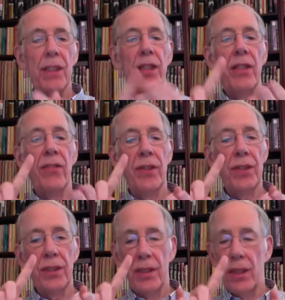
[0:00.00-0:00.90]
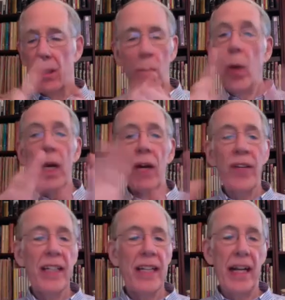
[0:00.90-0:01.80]
the first whatever
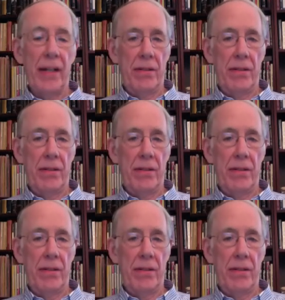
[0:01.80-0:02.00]
you get.